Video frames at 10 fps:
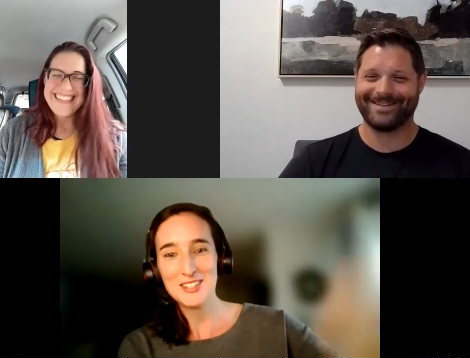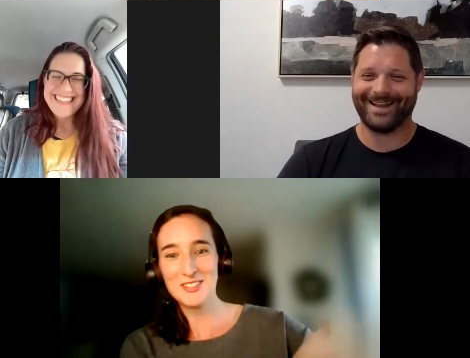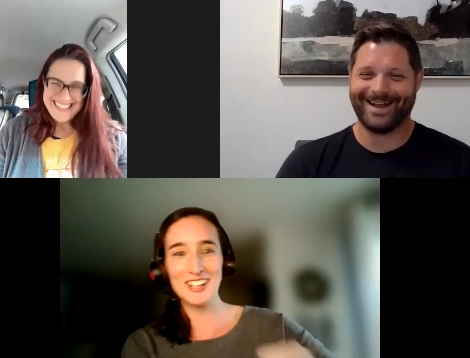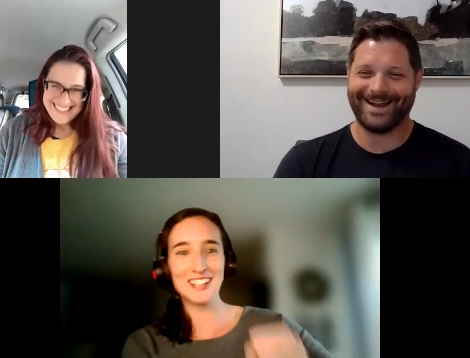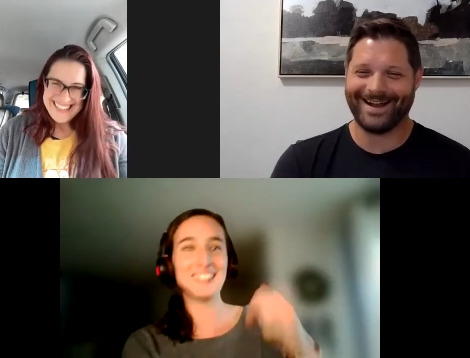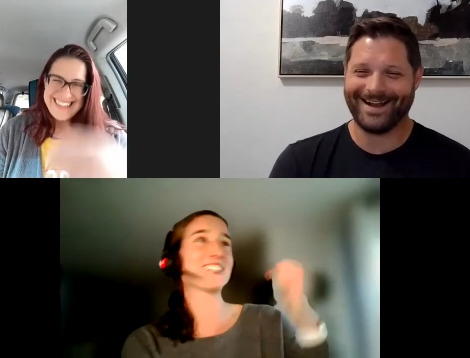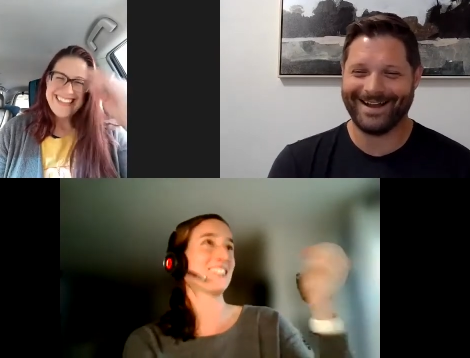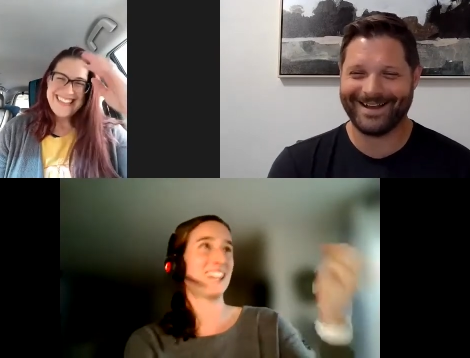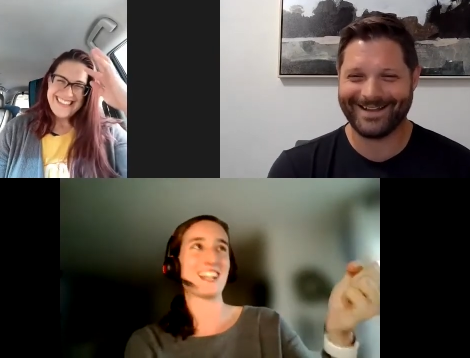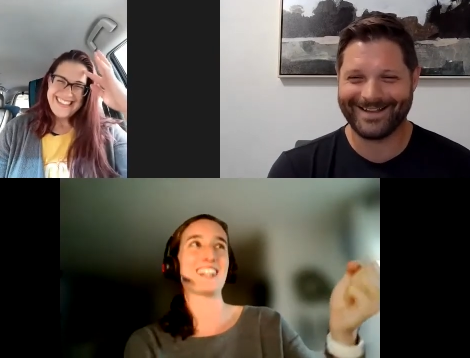Speaker 1: Well, you're
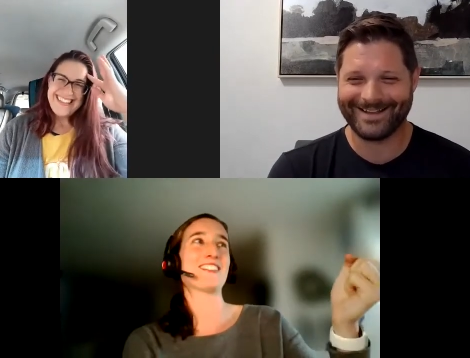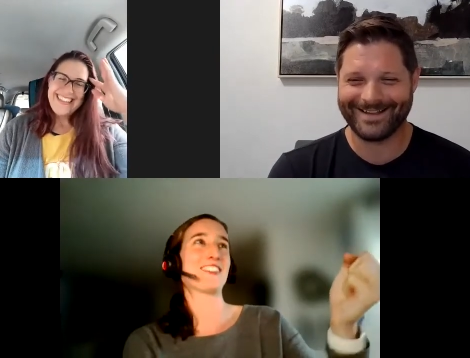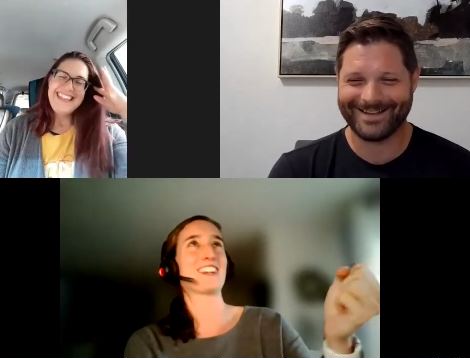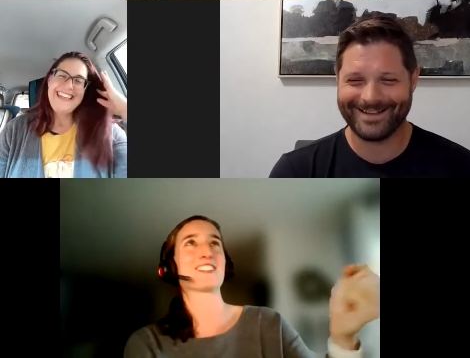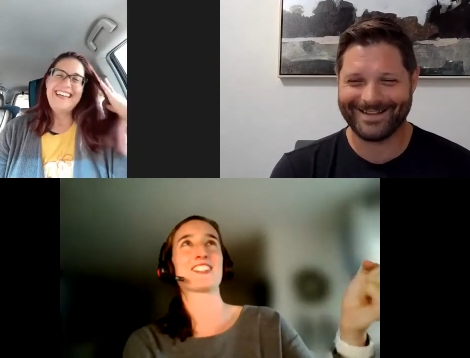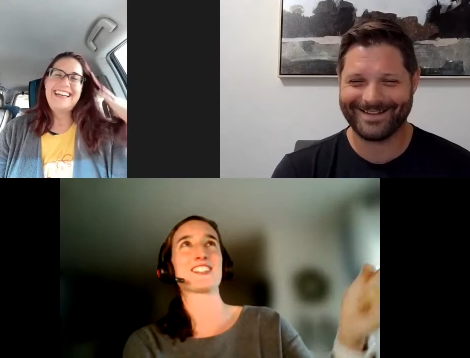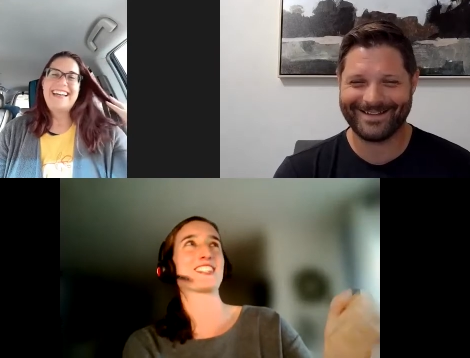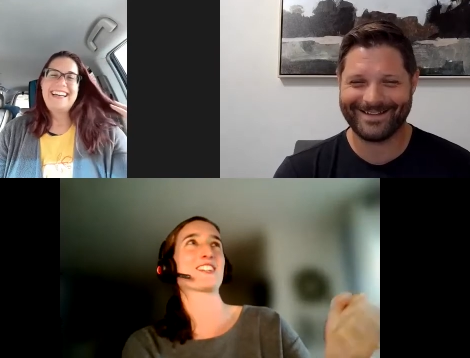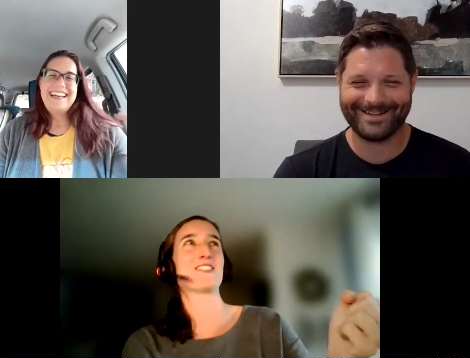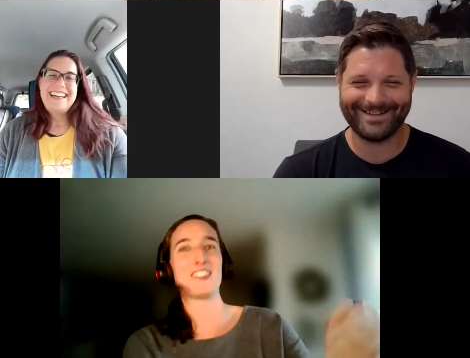like, oh my God, I'm so
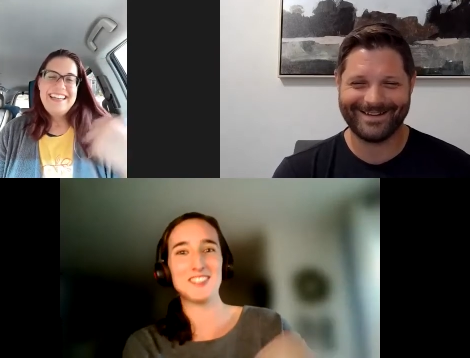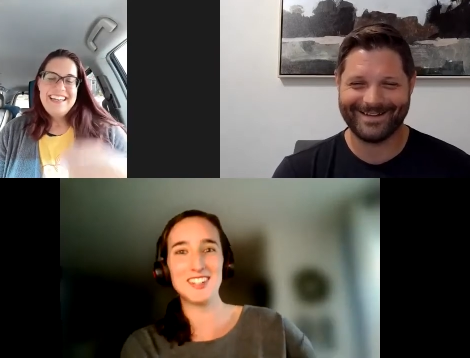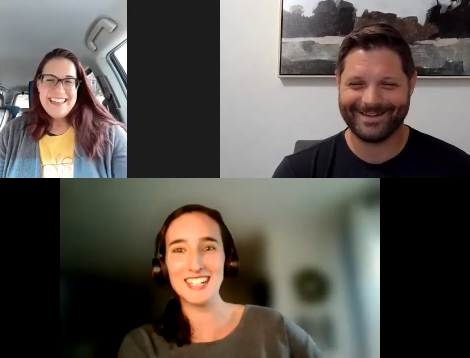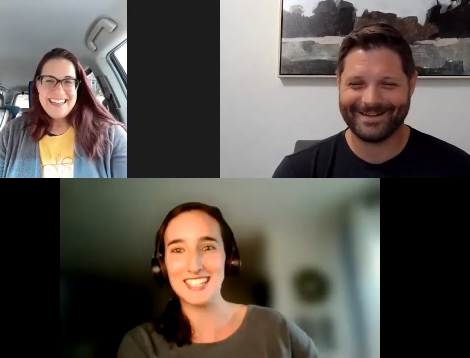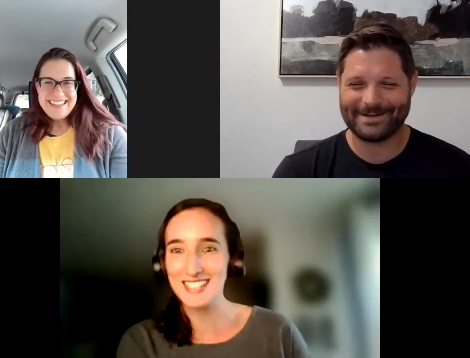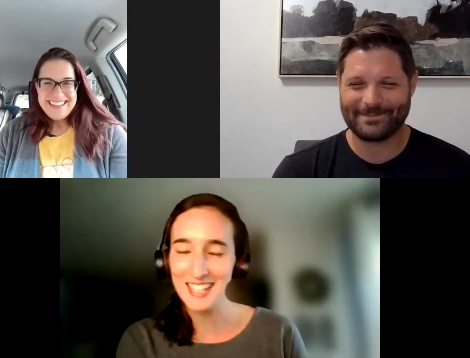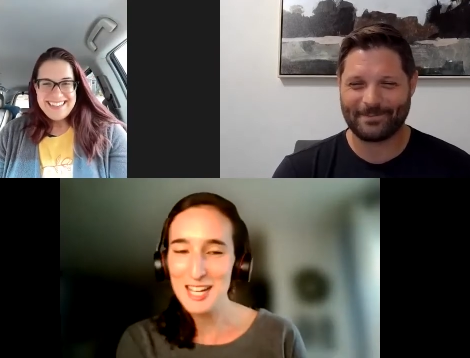sick of my voice.